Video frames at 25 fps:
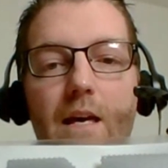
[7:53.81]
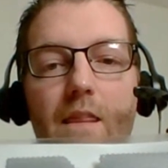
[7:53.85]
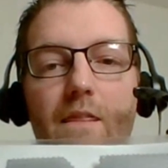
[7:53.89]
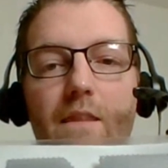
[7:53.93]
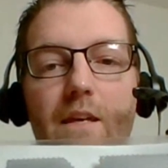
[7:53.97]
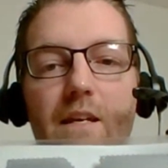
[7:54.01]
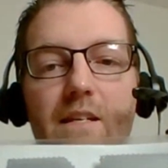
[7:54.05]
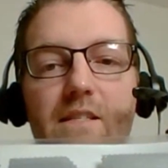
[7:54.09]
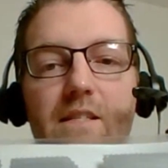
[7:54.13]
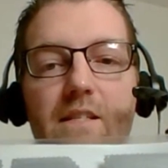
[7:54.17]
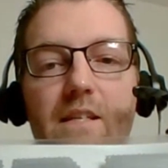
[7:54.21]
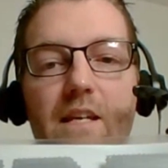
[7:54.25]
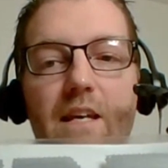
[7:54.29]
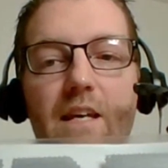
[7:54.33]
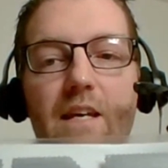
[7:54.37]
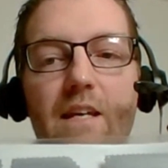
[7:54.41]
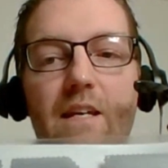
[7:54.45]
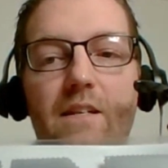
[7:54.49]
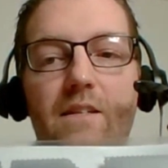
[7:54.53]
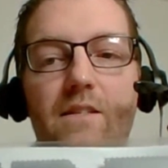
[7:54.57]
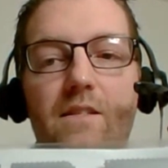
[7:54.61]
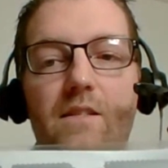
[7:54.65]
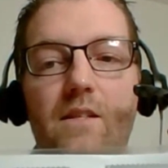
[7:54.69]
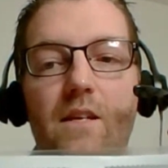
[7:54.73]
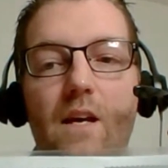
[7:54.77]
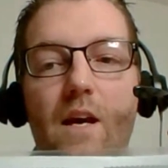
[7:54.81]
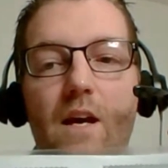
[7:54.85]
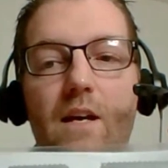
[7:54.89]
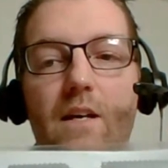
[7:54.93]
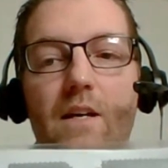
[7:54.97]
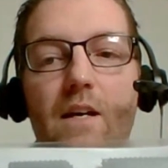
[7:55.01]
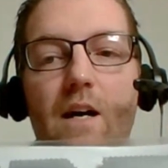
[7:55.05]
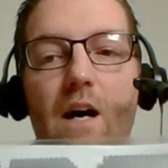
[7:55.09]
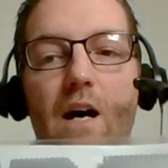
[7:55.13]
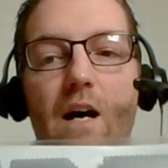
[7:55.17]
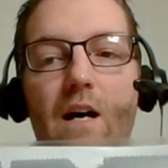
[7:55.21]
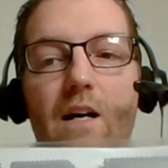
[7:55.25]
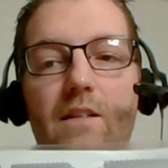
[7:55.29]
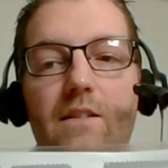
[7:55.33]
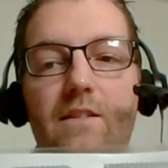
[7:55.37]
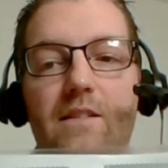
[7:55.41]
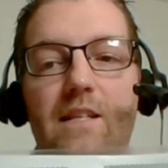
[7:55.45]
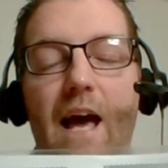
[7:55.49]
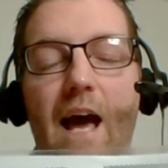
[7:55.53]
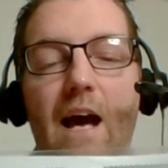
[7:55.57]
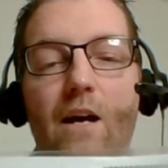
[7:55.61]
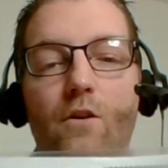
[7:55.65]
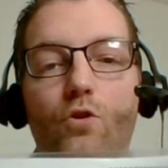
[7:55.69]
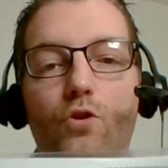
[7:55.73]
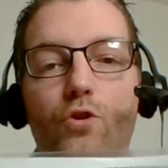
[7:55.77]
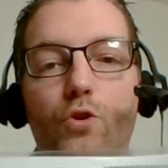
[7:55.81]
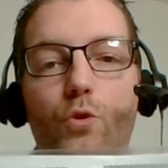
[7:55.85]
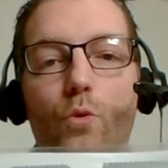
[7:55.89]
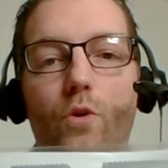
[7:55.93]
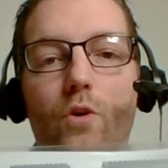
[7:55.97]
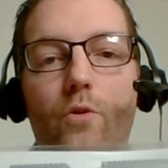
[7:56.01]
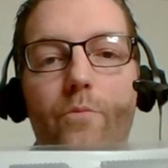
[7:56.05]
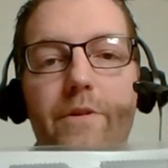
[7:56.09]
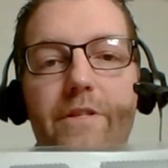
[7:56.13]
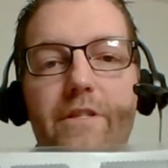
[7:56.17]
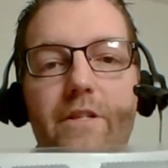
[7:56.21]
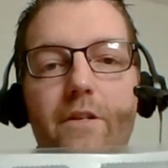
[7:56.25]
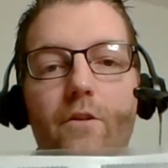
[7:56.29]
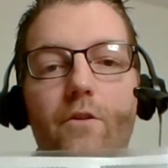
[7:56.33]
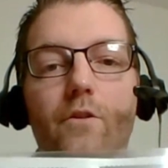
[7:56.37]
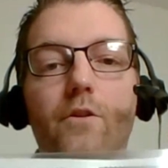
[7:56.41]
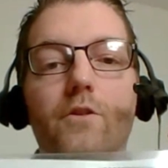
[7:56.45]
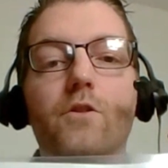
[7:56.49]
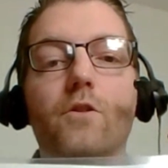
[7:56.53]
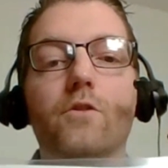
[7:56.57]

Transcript: This is uh, tackle twill material.